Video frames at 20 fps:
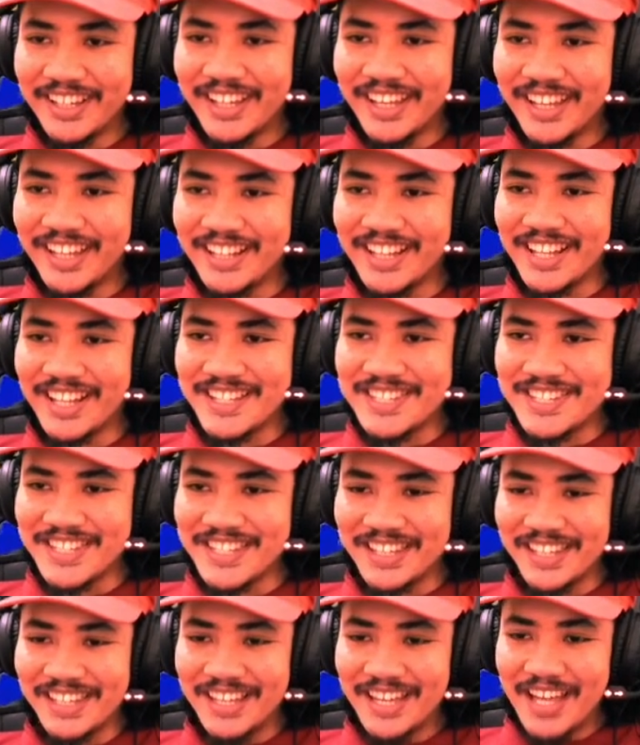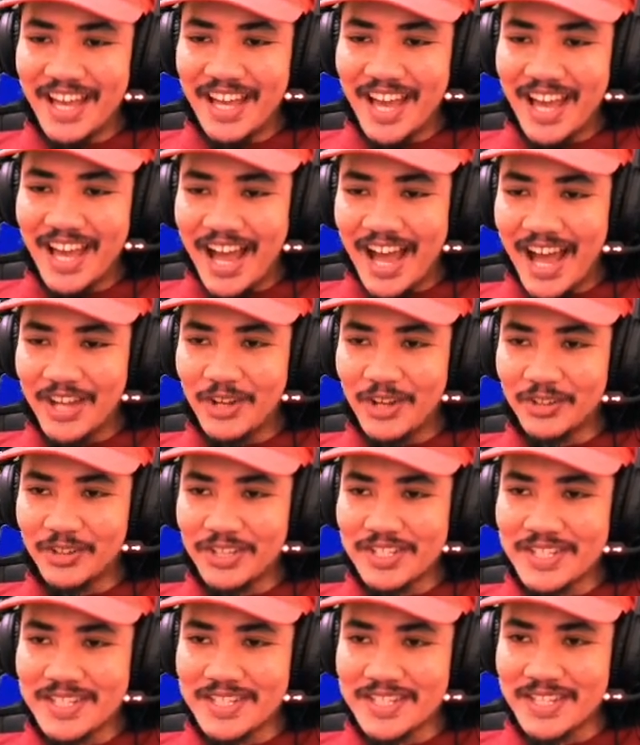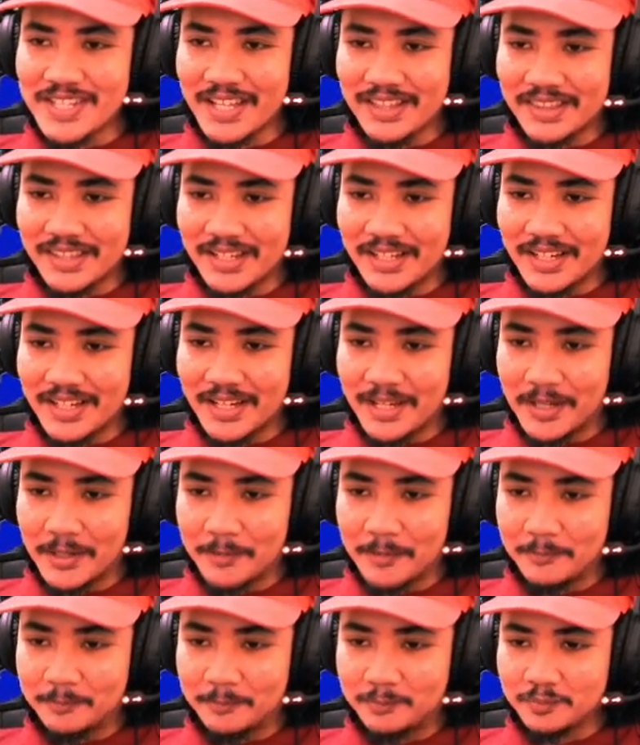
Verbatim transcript: And let's see. I know this is not the,